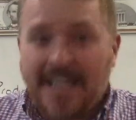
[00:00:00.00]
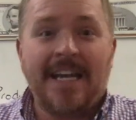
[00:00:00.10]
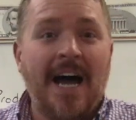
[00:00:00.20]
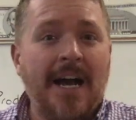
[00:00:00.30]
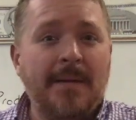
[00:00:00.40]

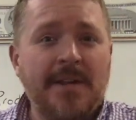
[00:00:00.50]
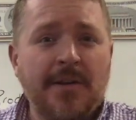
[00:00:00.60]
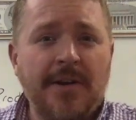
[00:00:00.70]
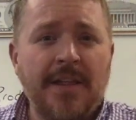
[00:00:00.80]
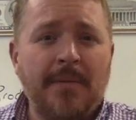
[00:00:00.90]
economies
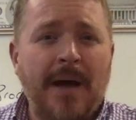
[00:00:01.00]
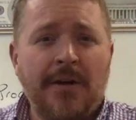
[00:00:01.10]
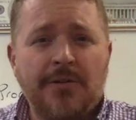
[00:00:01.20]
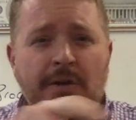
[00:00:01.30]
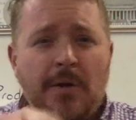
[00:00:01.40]
underneath a
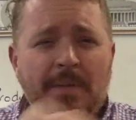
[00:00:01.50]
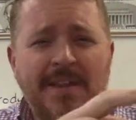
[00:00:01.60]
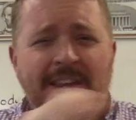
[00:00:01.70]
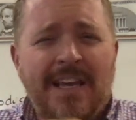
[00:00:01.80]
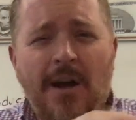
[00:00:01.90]
microscope
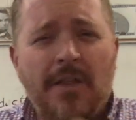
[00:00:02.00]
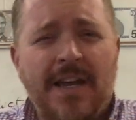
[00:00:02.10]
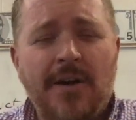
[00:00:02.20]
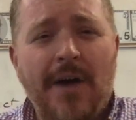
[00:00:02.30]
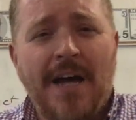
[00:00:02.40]
and seeing all
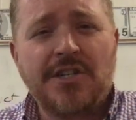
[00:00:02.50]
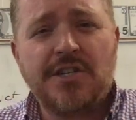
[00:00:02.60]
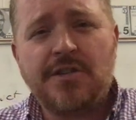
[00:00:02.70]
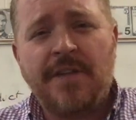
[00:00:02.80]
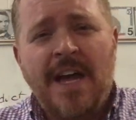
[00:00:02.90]
the
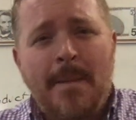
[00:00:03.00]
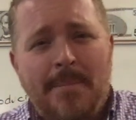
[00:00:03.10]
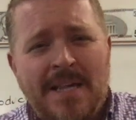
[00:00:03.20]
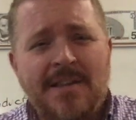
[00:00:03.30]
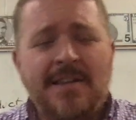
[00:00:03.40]
interactions of
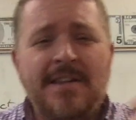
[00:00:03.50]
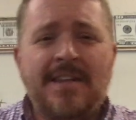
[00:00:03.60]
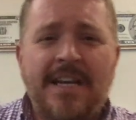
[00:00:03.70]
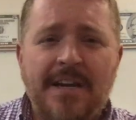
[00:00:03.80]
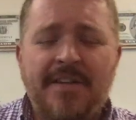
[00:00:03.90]
businesses
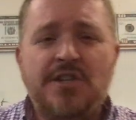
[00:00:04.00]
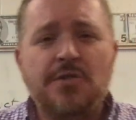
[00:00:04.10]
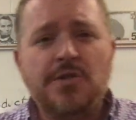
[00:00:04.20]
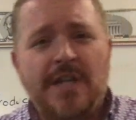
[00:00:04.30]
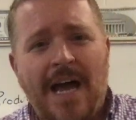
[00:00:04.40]
and
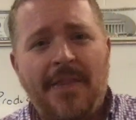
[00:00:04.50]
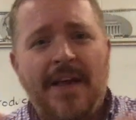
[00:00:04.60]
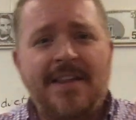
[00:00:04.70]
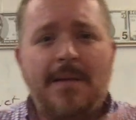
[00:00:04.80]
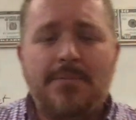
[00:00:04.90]
individuals and how
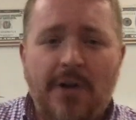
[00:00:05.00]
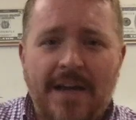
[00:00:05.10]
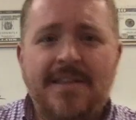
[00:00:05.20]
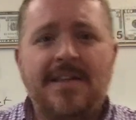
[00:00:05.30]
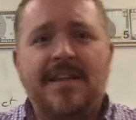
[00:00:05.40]
they set
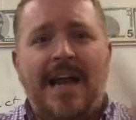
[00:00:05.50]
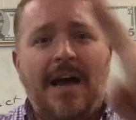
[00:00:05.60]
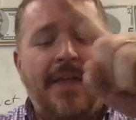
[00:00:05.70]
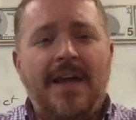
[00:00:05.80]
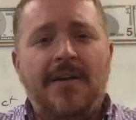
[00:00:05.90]
prices and
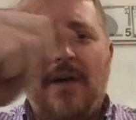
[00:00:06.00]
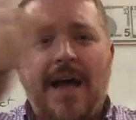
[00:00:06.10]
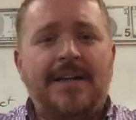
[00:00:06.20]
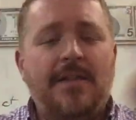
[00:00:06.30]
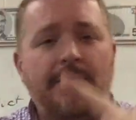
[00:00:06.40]
how they
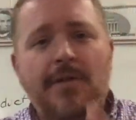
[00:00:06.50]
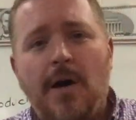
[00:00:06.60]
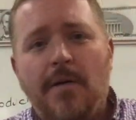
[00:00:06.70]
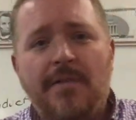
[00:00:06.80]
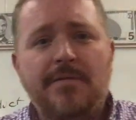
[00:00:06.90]
interact and the
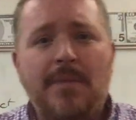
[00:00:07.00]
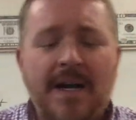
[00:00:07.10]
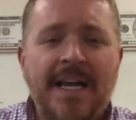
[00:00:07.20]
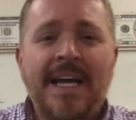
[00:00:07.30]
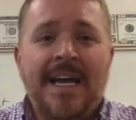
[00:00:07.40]
flow of
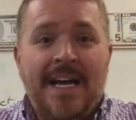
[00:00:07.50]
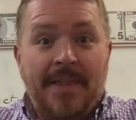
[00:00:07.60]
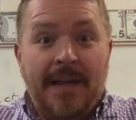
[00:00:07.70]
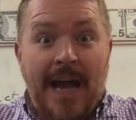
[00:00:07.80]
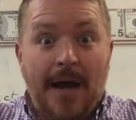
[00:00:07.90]
money
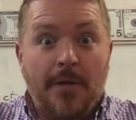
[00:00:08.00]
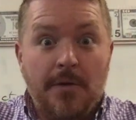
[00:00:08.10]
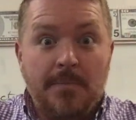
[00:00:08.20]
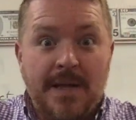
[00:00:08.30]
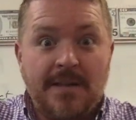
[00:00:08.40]
and then how
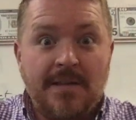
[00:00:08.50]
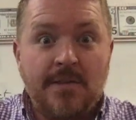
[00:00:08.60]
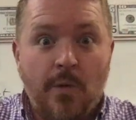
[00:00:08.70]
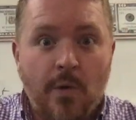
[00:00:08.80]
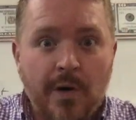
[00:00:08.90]
those
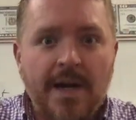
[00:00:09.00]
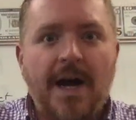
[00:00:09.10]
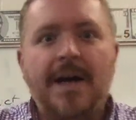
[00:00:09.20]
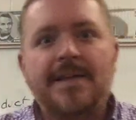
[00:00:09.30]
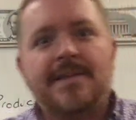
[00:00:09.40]
businesses are
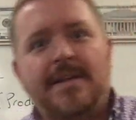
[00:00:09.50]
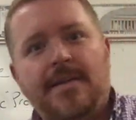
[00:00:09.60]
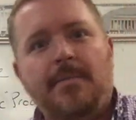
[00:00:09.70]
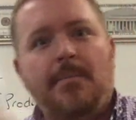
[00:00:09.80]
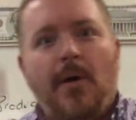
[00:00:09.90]
organized
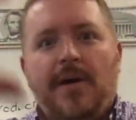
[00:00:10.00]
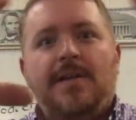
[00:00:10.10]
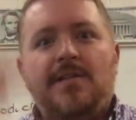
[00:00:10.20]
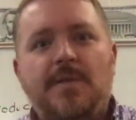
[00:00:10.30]
and the markets in